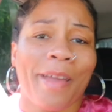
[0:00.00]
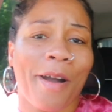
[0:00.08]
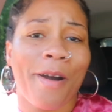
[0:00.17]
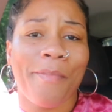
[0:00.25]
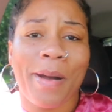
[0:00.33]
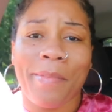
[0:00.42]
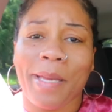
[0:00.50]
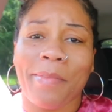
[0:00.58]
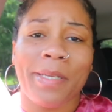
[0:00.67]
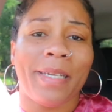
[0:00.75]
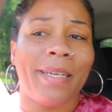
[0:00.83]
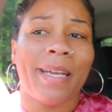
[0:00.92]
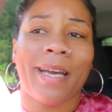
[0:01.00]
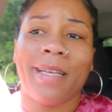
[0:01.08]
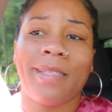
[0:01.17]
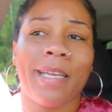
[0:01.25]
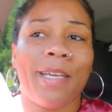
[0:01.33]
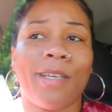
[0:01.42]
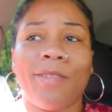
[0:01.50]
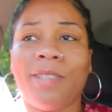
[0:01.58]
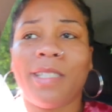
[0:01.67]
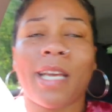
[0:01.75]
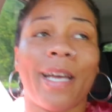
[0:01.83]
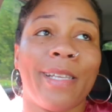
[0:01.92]
Y'all, my baby did not take those
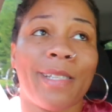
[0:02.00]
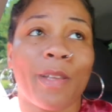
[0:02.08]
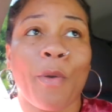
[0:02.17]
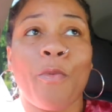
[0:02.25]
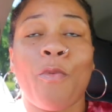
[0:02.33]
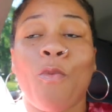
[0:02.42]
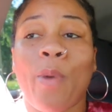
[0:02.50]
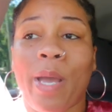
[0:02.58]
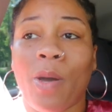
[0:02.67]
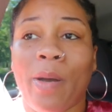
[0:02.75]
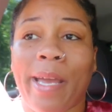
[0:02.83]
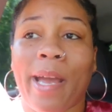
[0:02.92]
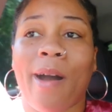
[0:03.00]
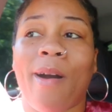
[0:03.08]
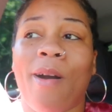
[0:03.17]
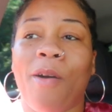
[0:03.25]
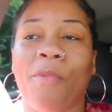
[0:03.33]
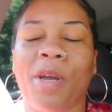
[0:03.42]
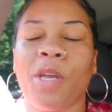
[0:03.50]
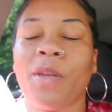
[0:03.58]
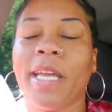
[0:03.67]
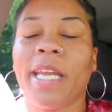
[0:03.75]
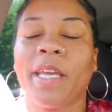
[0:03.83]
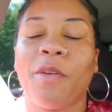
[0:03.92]
shots well at all. Well, he
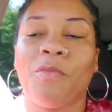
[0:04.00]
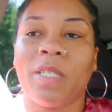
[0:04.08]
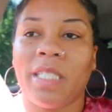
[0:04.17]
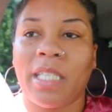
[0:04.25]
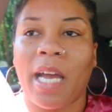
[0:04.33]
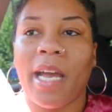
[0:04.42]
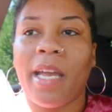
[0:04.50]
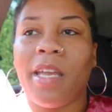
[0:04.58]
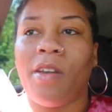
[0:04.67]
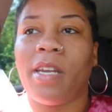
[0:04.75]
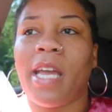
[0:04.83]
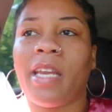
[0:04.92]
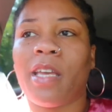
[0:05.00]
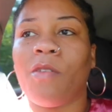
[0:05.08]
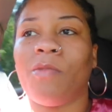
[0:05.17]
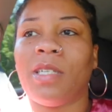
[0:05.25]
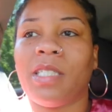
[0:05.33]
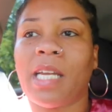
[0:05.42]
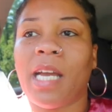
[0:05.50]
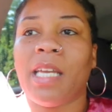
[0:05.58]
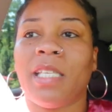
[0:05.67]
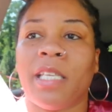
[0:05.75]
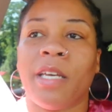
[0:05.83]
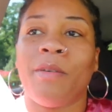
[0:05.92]
only had to get one shot. He only had to get one shot,
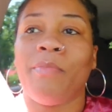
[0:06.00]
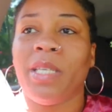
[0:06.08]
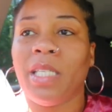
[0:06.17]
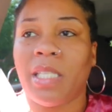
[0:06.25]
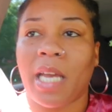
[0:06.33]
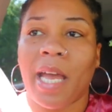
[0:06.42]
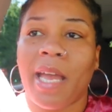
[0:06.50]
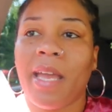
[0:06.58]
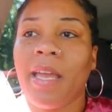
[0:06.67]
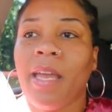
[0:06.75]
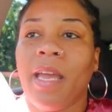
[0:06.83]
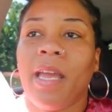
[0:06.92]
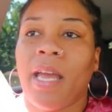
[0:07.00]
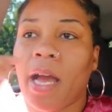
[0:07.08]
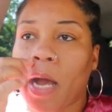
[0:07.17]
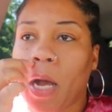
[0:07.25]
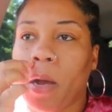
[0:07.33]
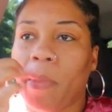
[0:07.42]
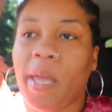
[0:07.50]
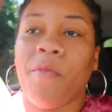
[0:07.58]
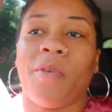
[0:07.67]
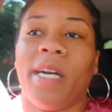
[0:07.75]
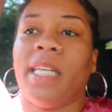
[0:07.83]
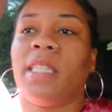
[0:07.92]
his Hep B shot. Um, and he
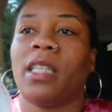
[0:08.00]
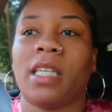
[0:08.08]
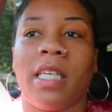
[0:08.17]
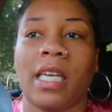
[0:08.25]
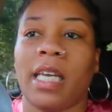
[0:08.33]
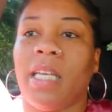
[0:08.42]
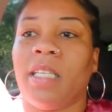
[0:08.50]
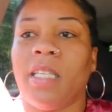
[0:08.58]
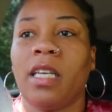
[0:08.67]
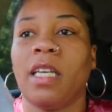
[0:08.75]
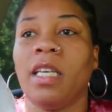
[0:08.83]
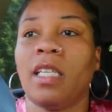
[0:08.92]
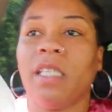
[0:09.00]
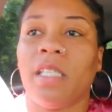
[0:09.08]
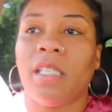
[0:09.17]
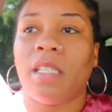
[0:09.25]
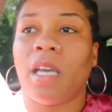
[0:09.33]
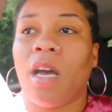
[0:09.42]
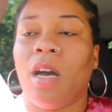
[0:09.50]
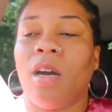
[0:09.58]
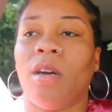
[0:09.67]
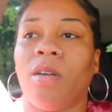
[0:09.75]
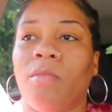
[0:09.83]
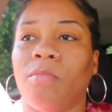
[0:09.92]
gonna have to get his
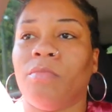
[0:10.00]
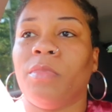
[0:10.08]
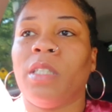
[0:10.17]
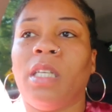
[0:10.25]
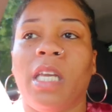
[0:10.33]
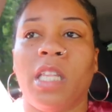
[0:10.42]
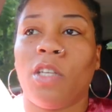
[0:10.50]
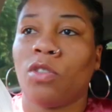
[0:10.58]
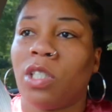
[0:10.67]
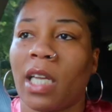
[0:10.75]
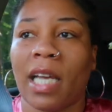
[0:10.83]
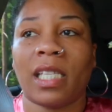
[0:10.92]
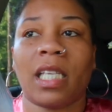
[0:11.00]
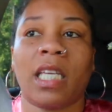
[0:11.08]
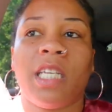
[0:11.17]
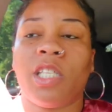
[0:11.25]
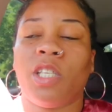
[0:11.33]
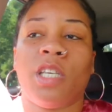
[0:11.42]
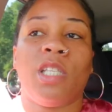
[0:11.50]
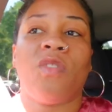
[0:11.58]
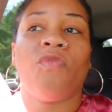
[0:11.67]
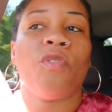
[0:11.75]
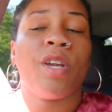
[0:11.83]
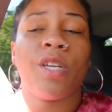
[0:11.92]
um, get those shots again until he's
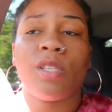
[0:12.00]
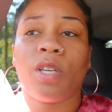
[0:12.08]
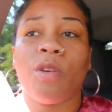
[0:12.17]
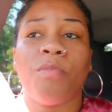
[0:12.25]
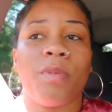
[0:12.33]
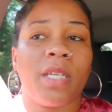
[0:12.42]
four years old.